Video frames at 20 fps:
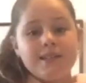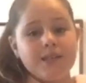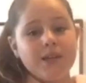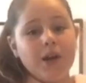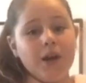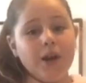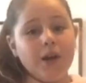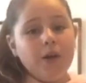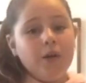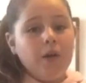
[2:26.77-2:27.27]
So
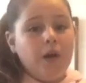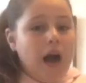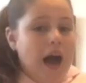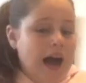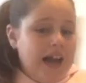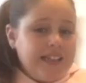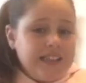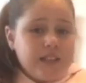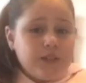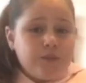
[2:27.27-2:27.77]

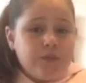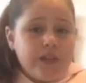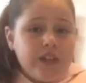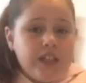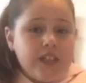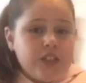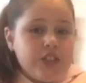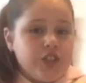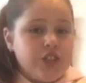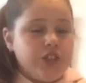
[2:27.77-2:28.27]
I just
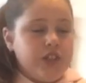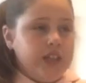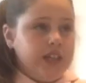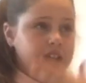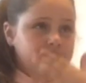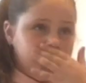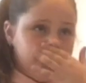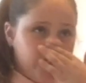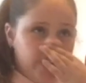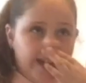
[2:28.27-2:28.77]
finished the
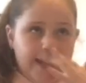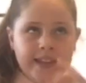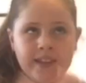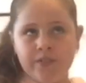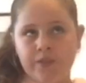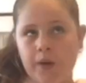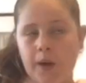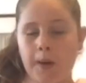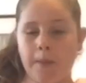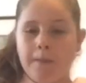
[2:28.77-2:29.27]

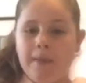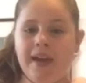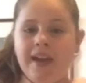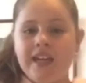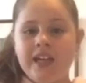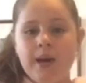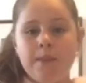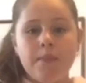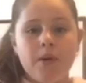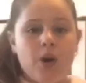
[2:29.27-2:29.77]
transferring
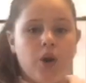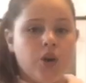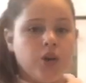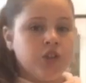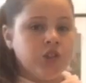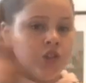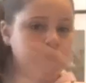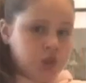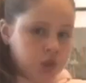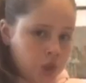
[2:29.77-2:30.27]
makeup
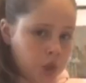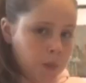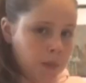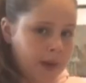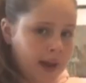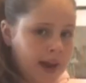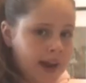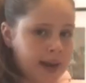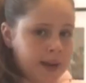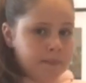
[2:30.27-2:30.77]
onto
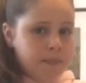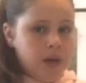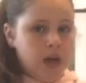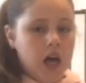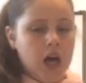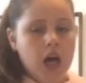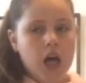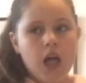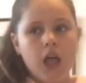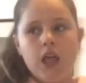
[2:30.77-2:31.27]

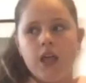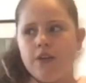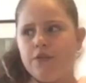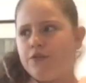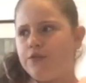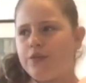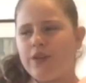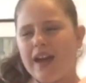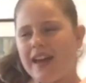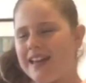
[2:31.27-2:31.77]
paper,
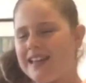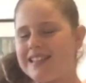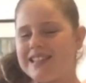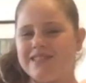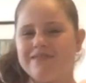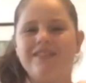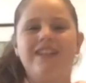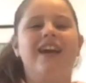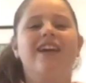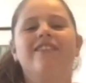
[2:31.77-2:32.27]
face,
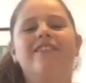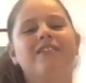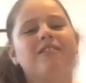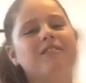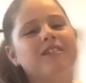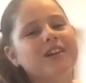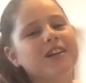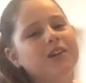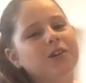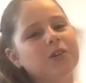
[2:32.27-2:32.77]
whatever you want
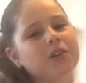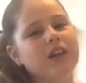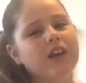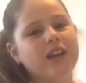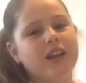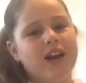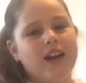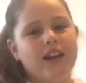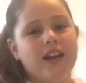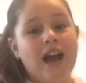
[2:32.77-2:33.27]
to call it, and
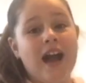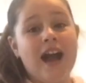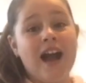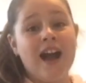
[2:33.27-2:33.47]
I